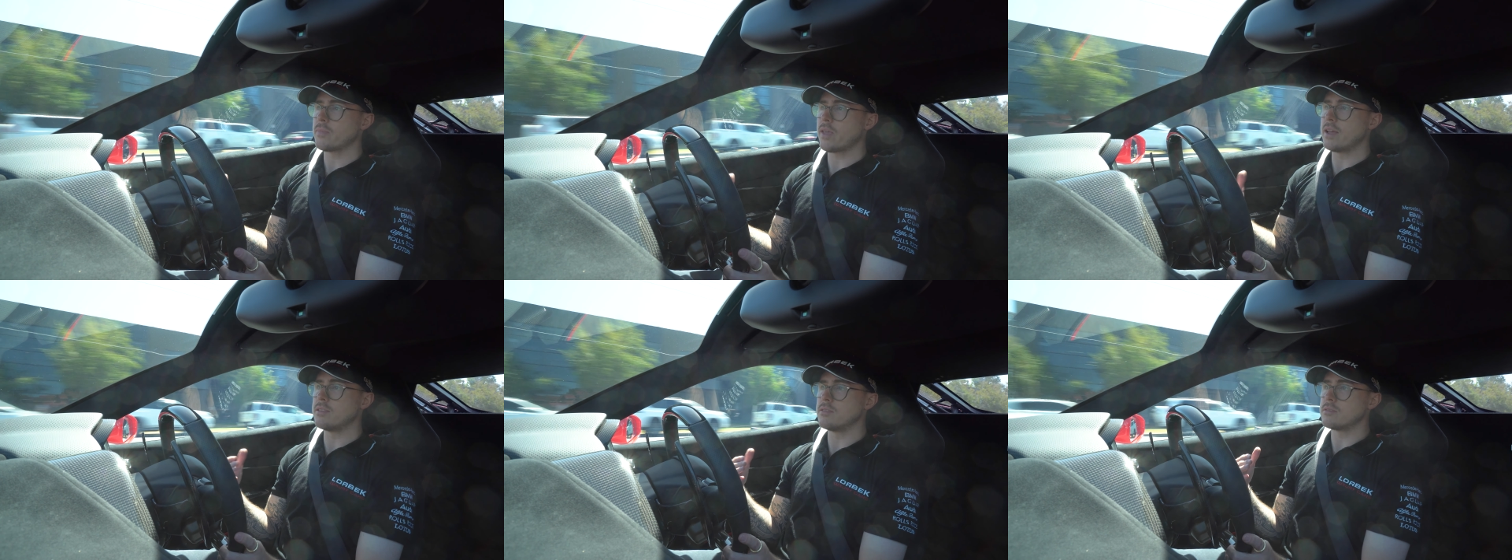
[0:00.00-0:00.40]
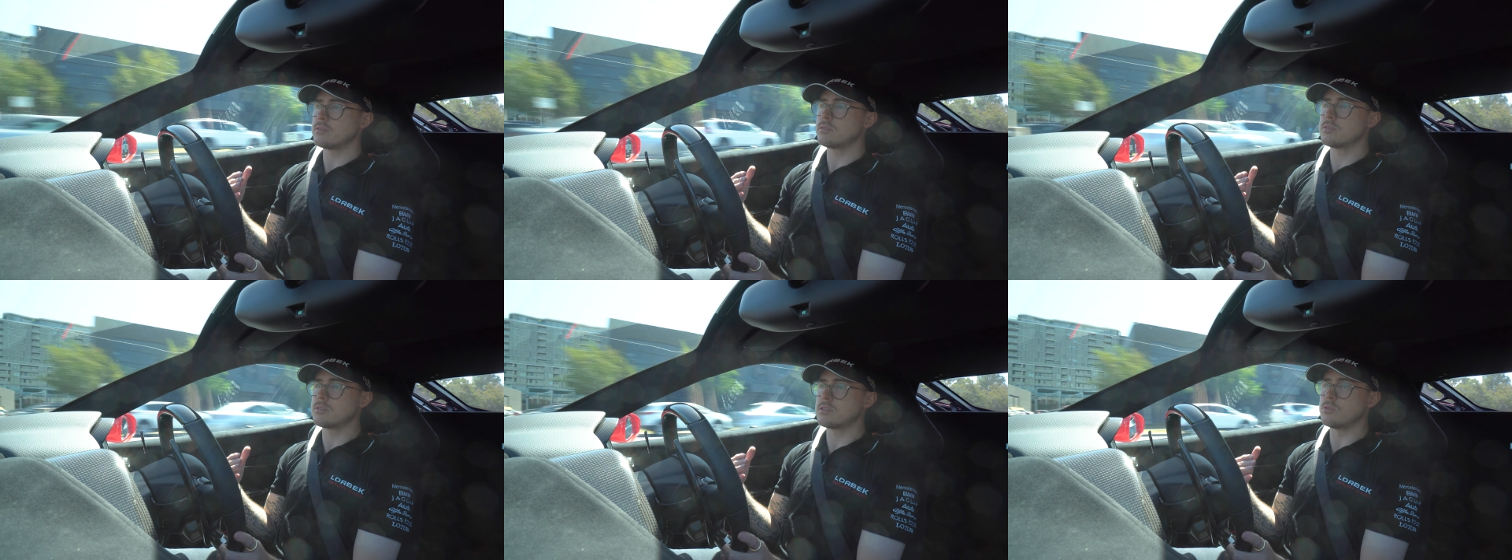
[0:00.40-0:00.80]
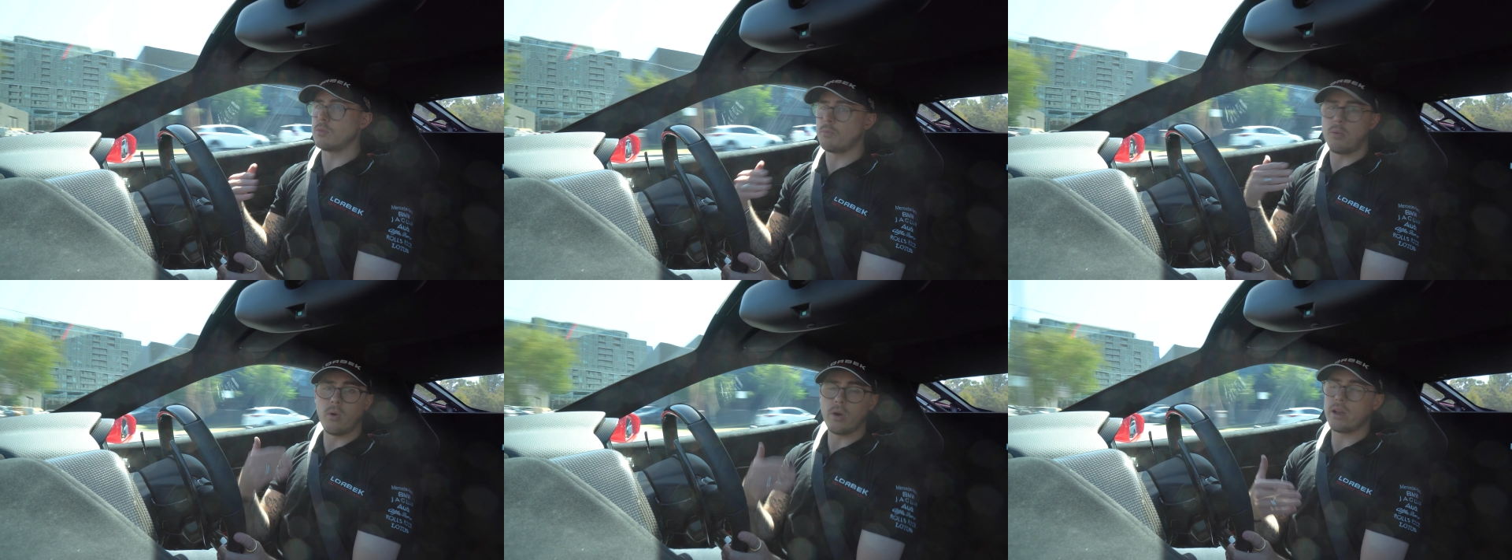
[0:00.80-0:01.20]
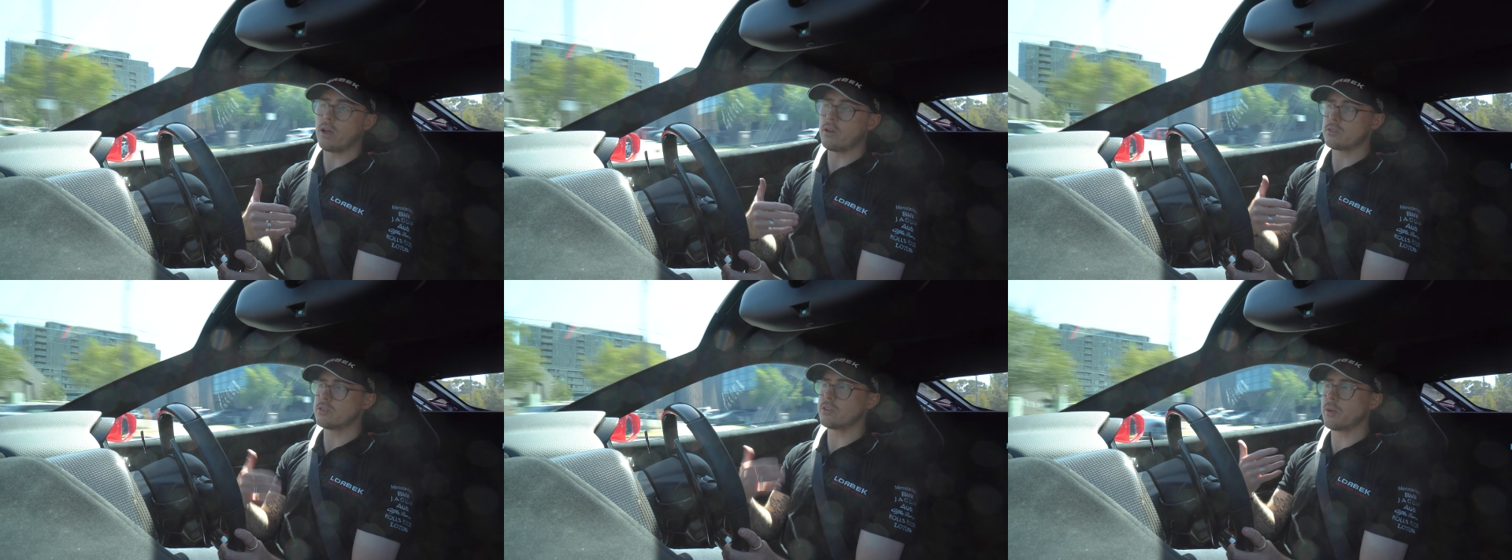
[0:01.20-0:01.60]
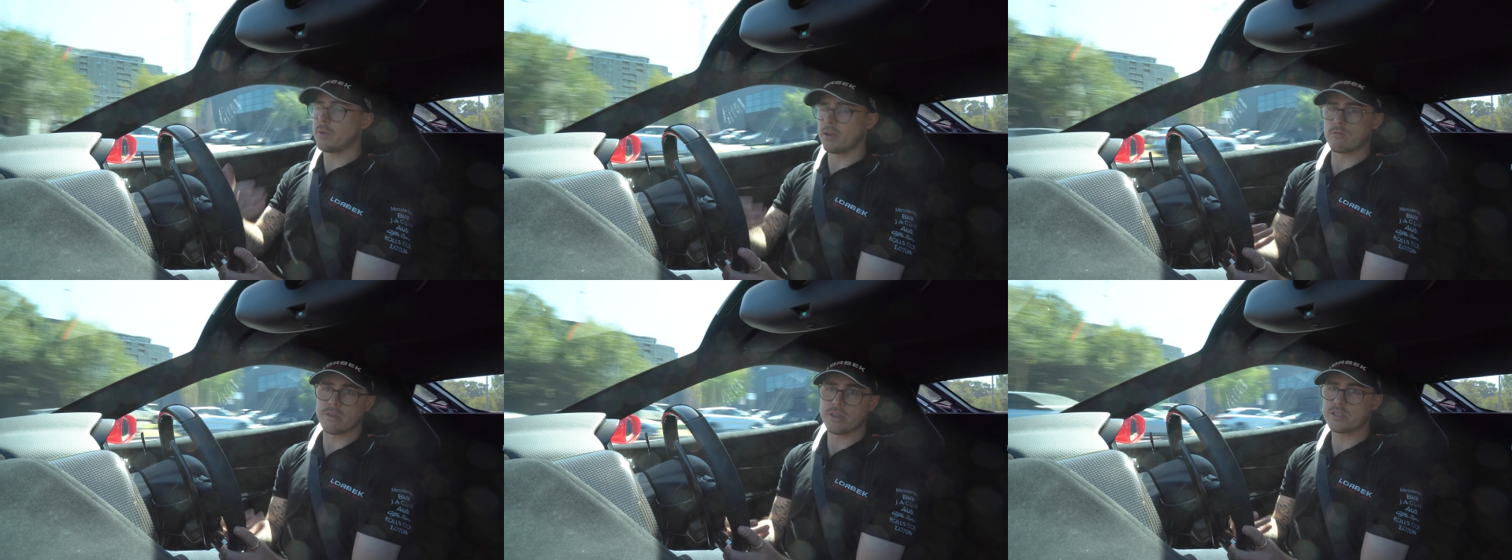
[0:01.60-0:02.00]
And to a point, I was doing a
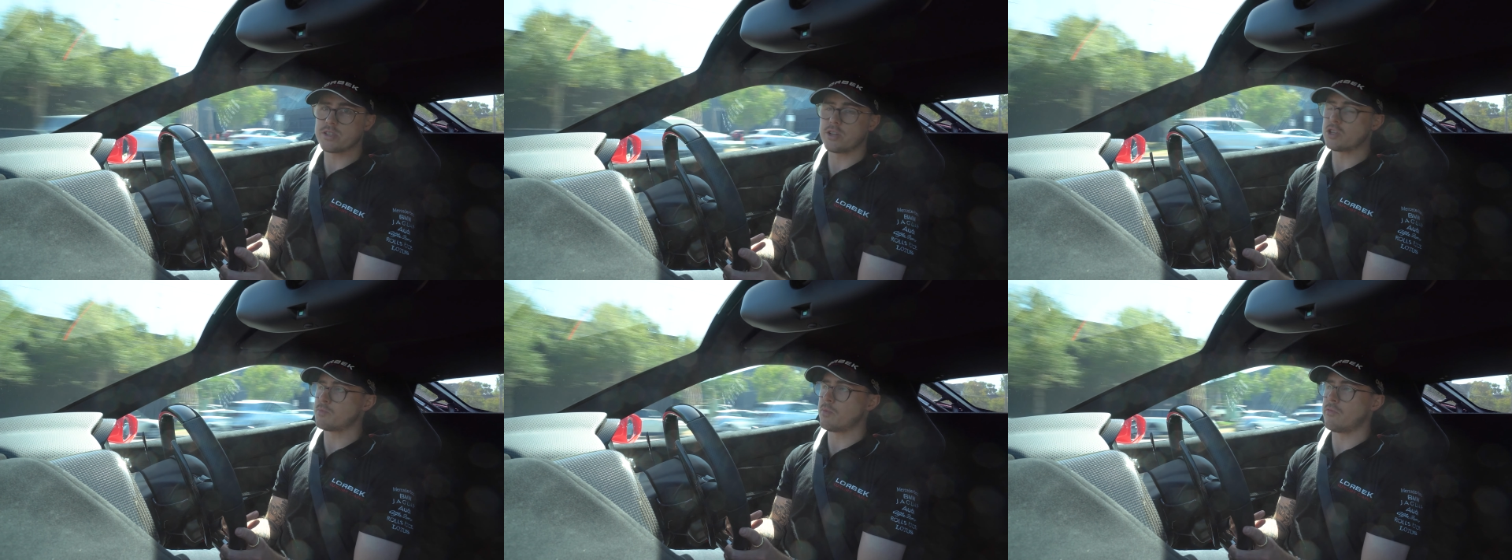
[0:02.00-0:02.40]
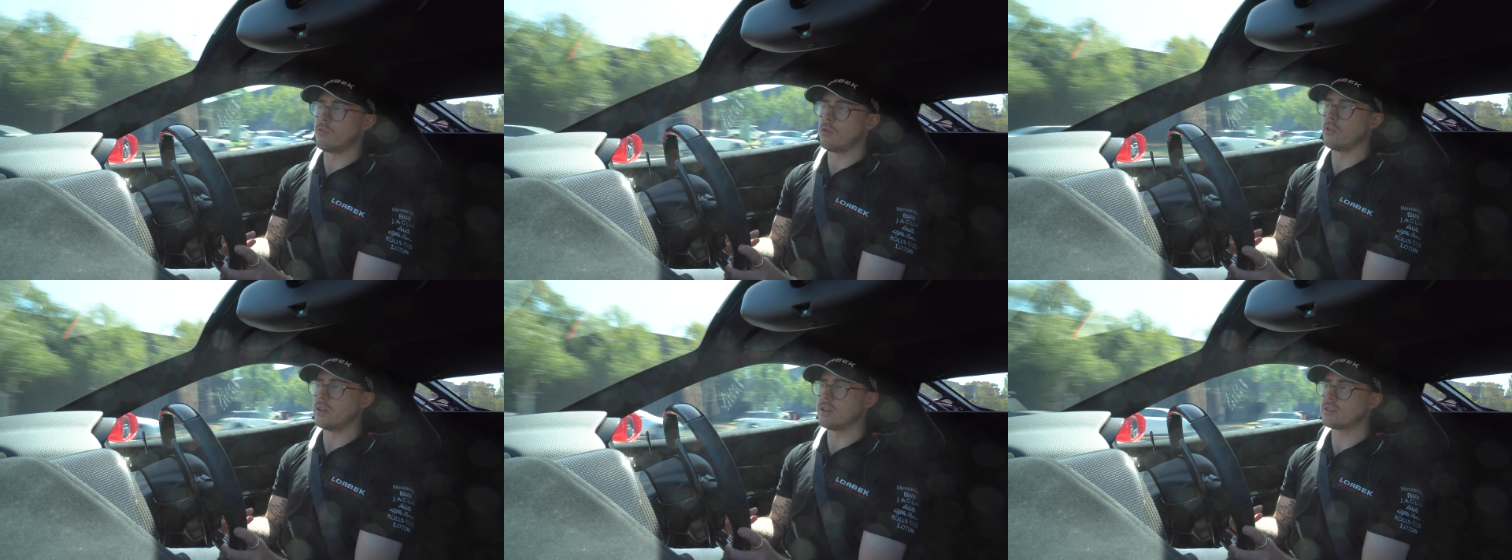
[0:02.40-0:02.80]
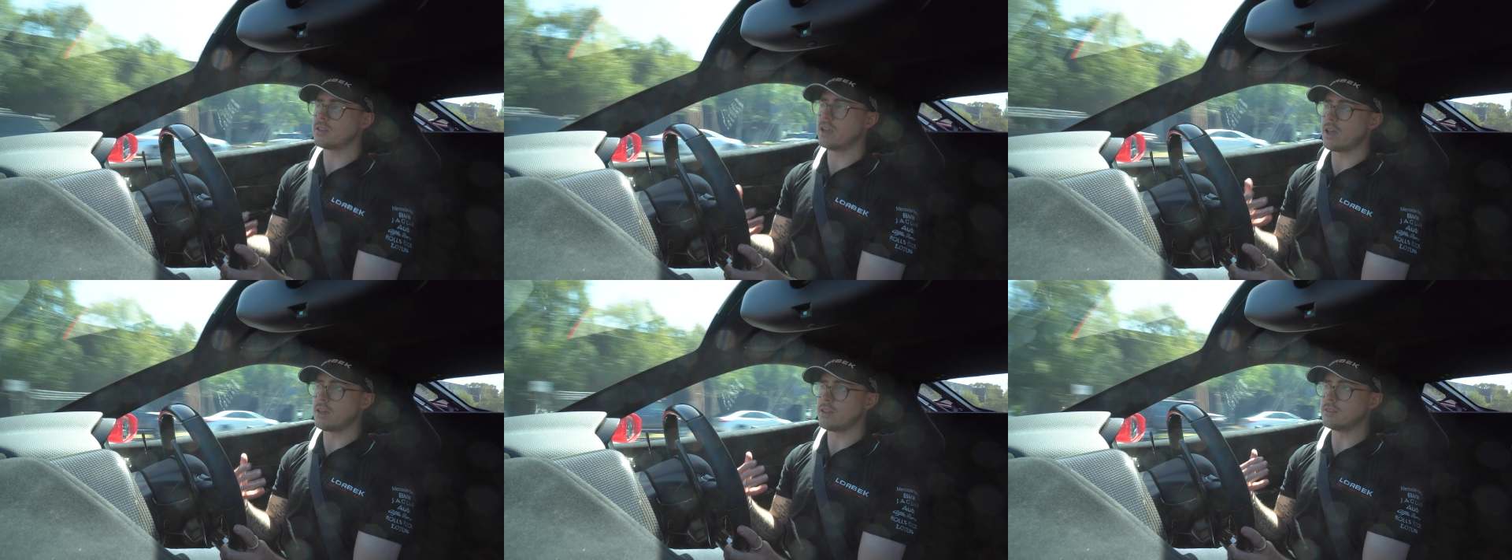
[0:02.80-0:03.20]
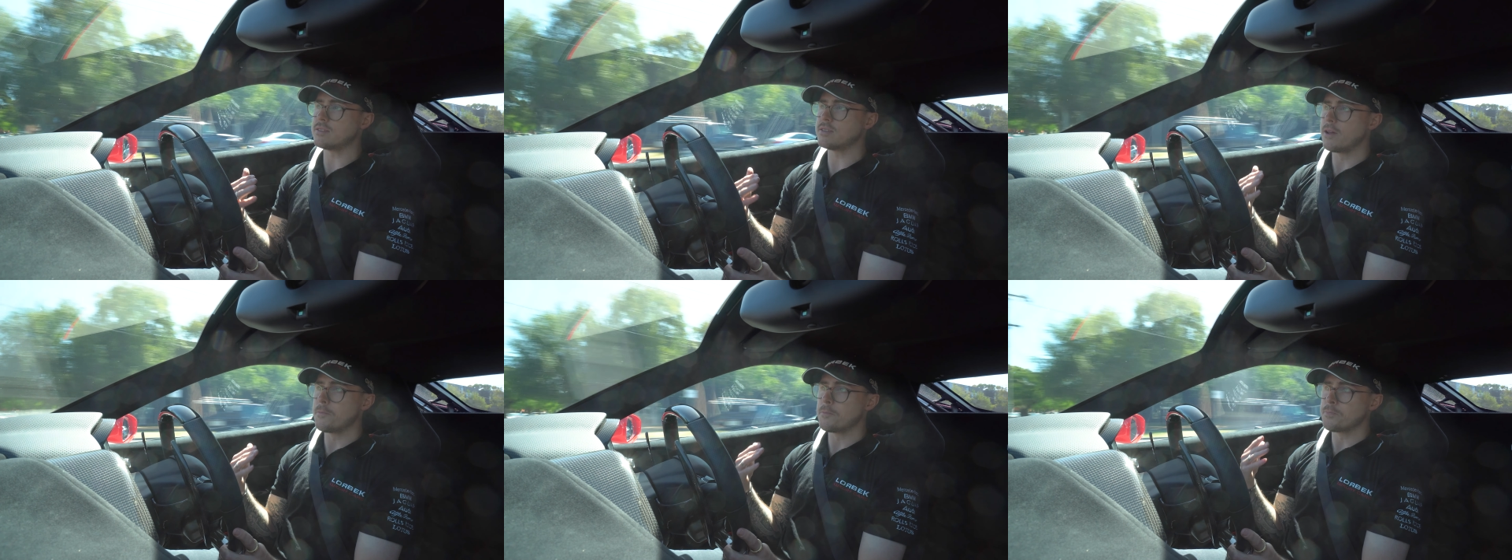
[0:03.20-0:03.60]
bit of research before this and